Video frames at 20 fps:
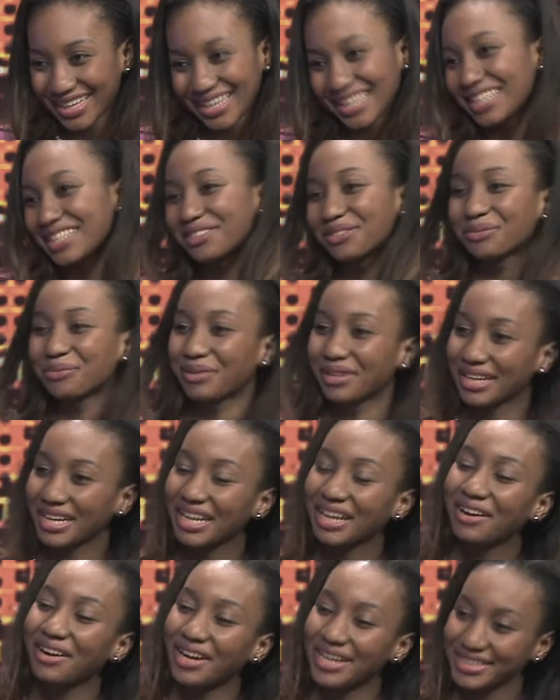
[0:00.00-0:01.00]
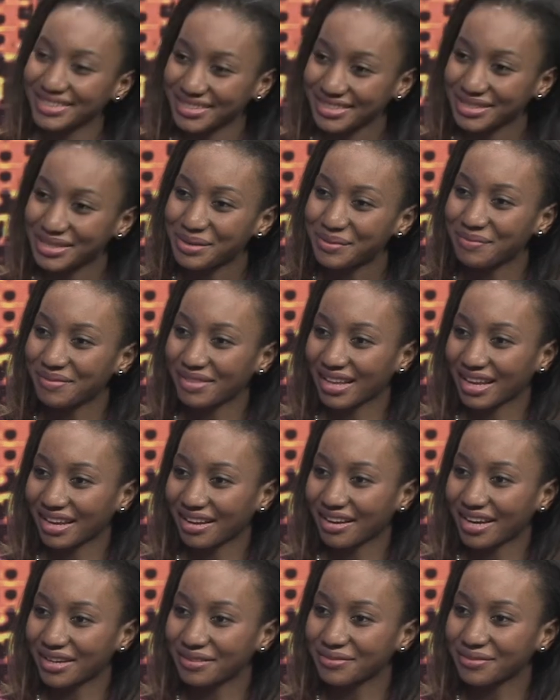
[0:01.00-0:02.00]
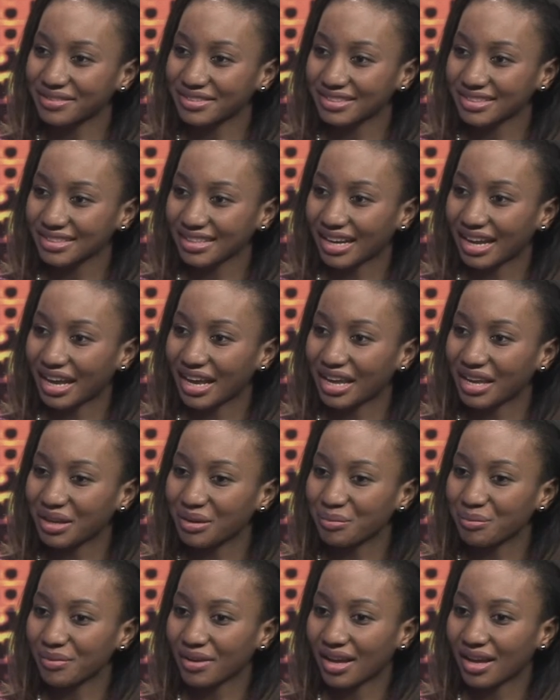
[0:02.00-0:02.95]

It's pretty awesome. Thank God for Skype.